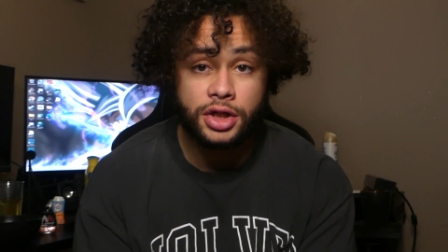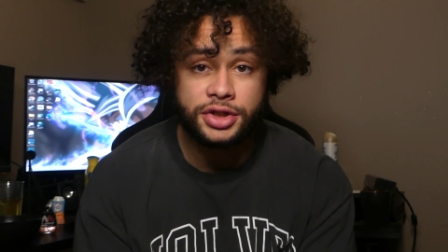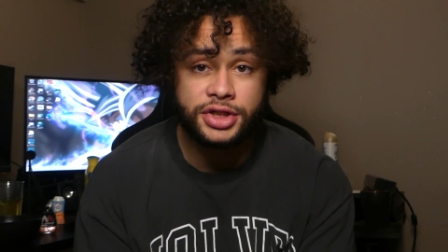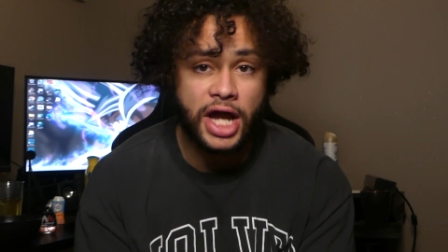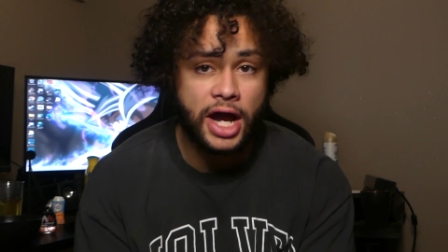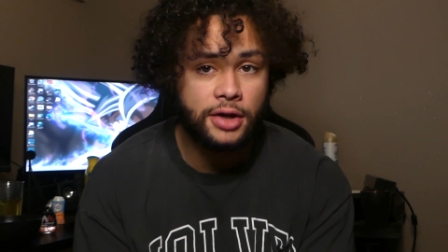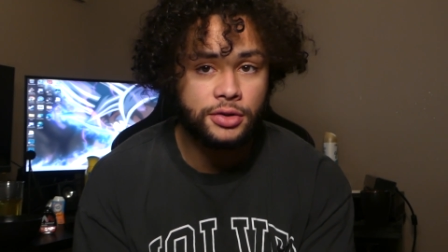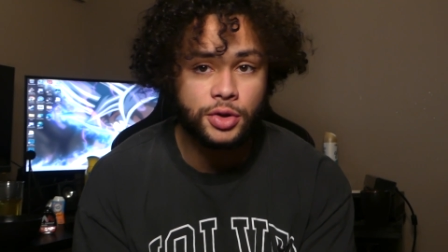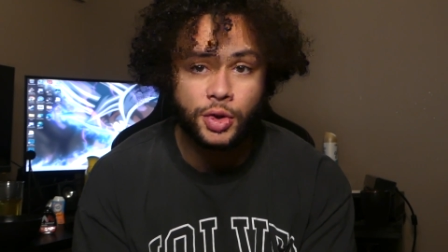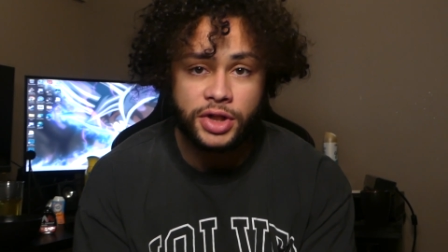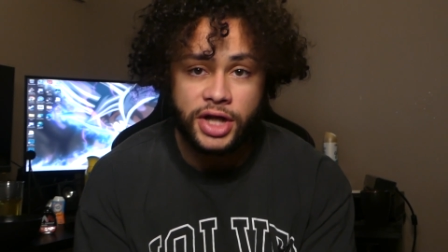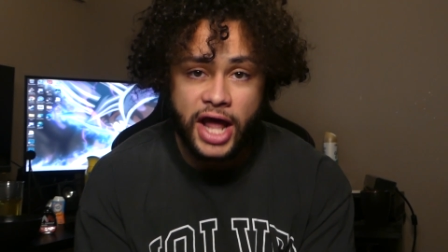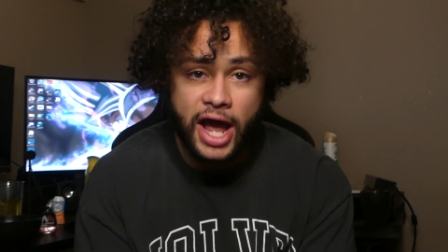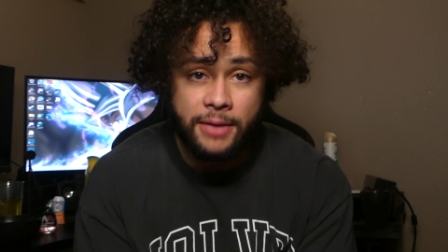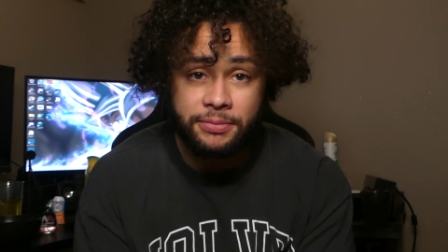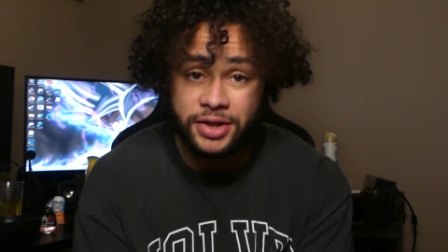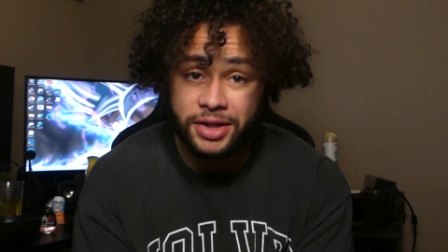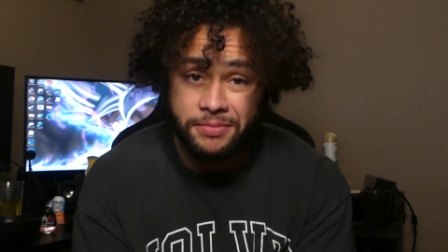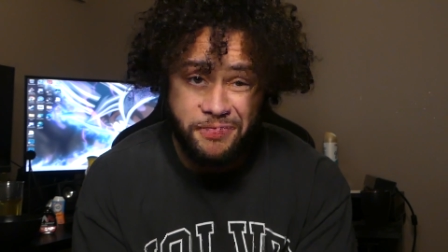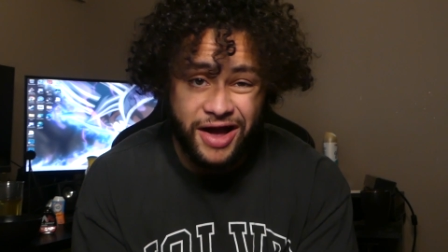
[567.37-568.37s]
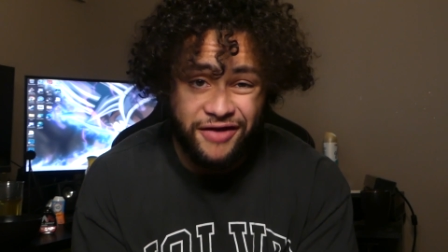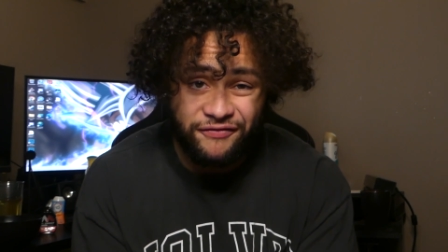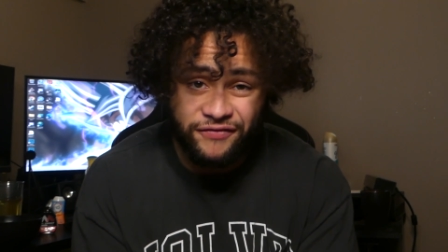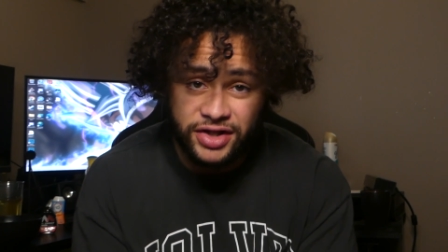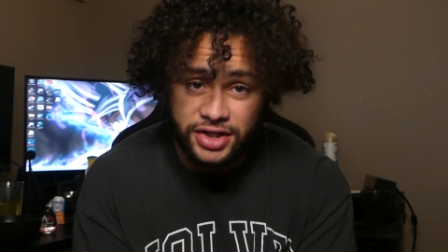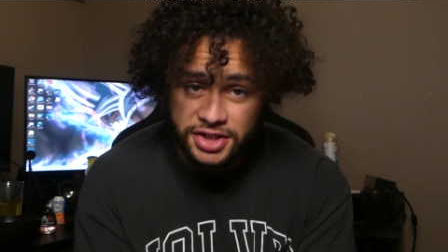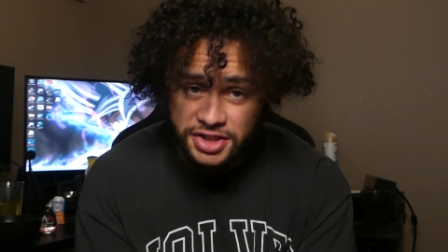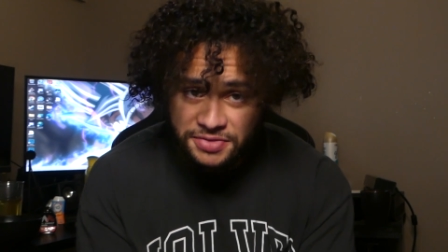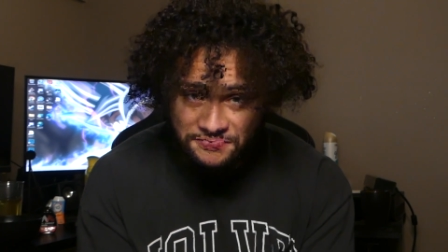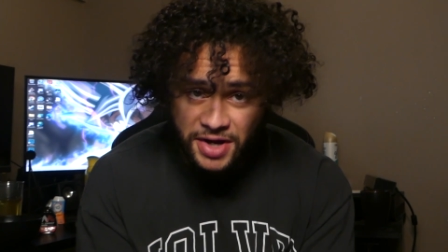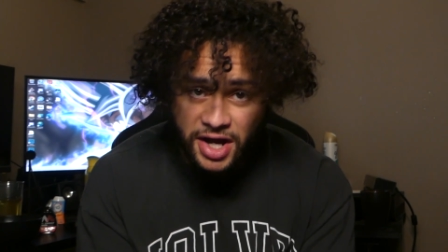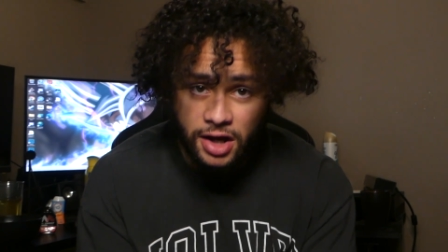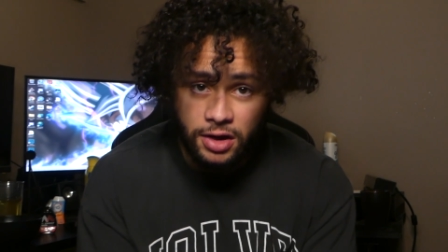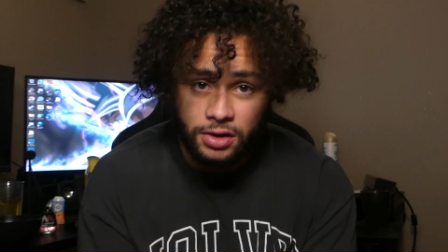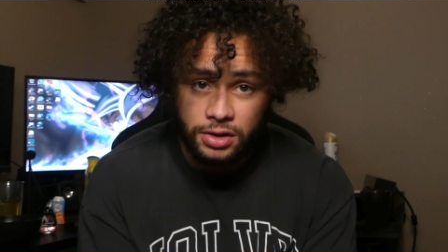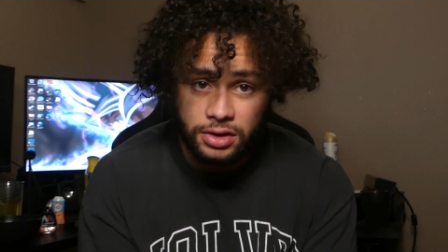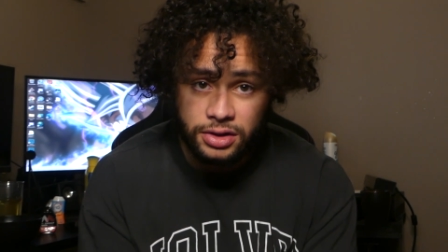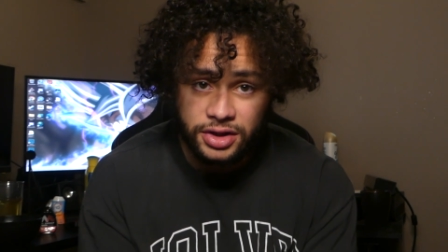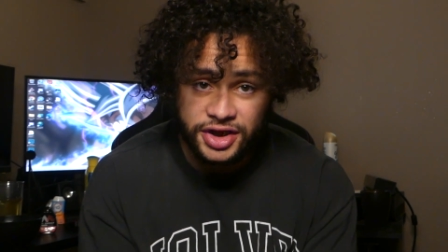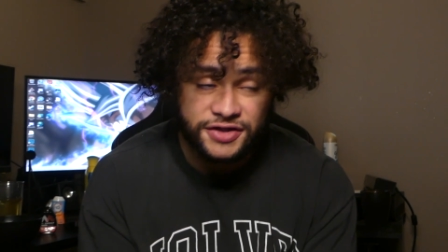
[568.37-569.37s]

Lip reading: Download an app like MyFitnessPal.